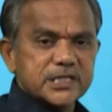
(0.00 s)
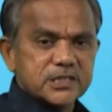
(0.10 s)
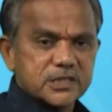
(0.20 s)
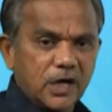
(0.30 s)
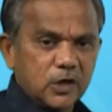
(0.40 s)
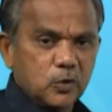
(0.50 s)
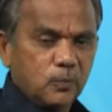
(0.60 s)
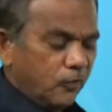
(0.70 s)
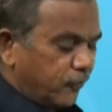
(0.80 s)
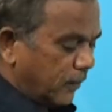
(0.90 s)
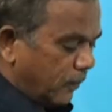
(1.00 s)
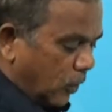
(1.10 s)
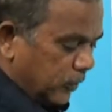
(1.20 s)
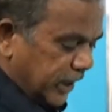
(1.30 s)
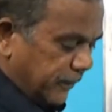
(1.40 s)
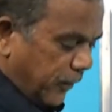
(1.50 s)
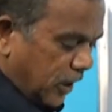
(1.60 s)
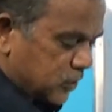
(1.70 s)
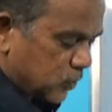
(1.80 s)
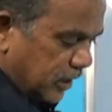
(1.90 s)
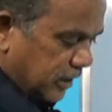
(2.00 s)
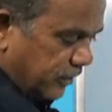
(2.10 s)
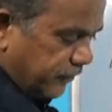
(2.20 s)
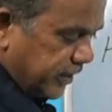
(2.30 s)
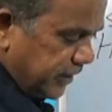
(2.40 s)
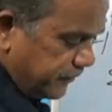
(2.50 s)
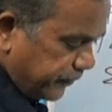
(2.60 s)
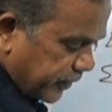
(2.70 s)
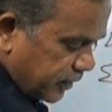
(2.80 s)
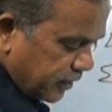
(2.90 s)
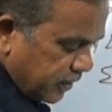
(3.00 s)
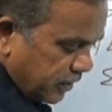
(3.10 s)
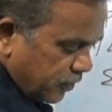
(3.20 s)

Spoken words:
Winds start to move from mountain parts to that of the